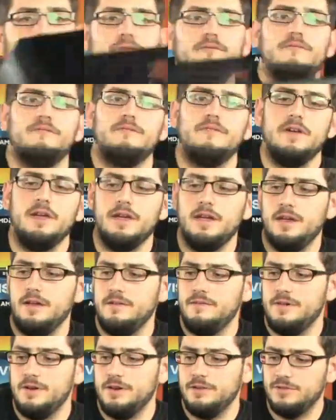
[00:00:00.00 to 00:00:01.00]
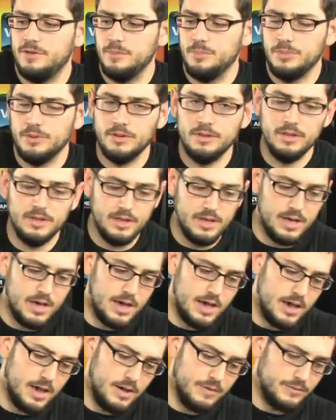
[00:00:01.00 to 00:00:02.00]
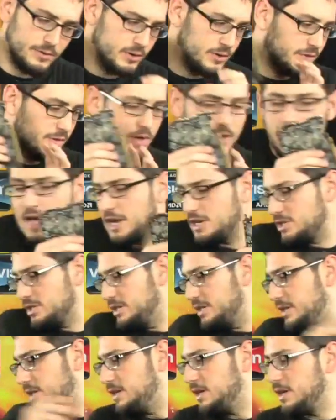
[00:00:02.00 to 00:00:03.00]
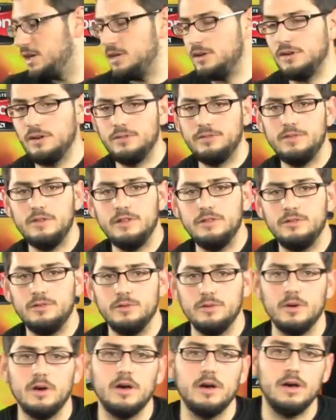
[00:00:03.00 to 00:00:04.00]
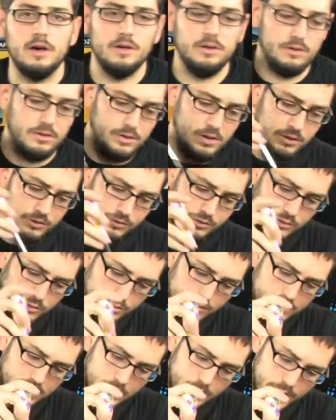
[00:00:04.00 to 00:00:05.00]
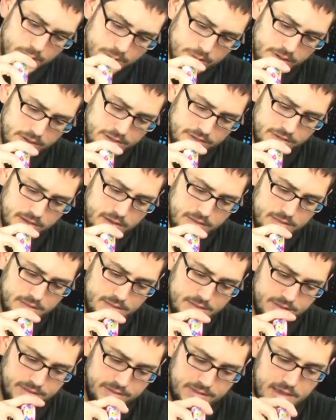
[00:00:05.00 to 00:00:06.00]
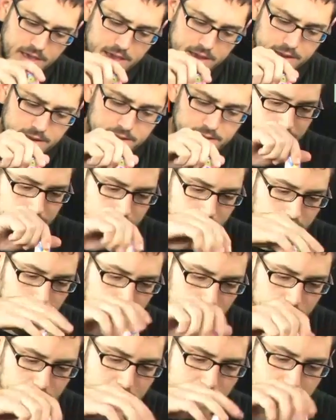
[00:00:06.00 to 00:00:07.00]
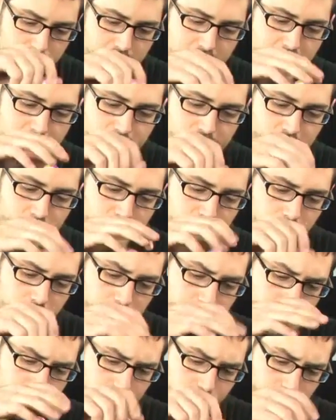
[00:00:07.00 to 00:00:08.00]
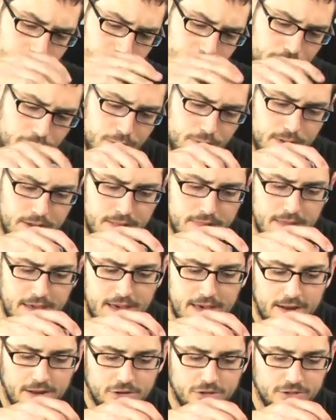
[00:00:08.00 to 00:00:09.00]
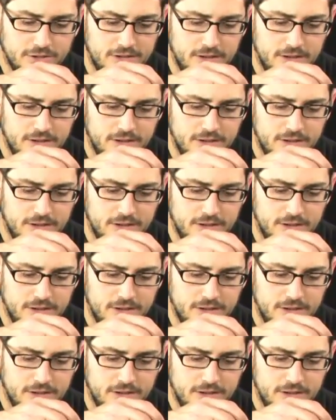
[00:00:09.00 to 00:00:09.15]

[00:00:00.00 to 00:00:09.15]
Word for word: Very, very simple. Uh, first of all, actually, you're going to need to uh, unscrew the quick release on this side. Rather than having you screw in, they kind of just